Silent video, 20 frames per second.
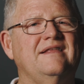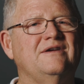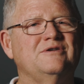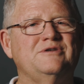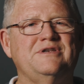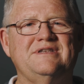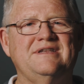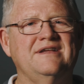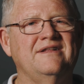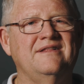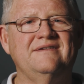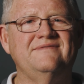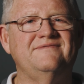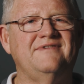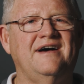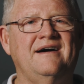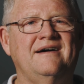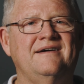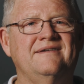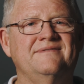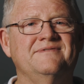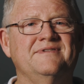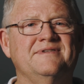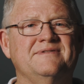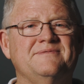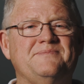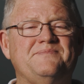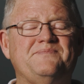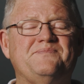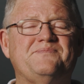They're still
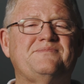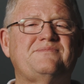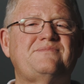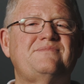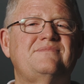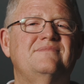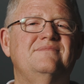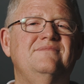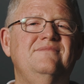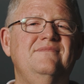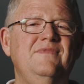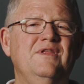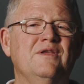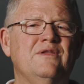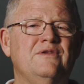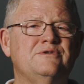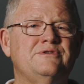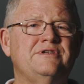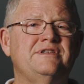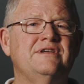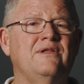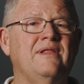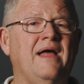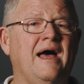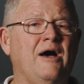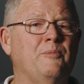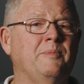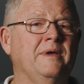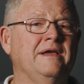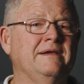involved. They're still
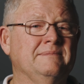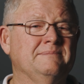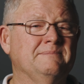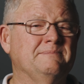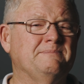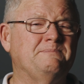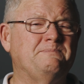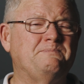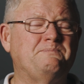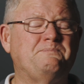helping.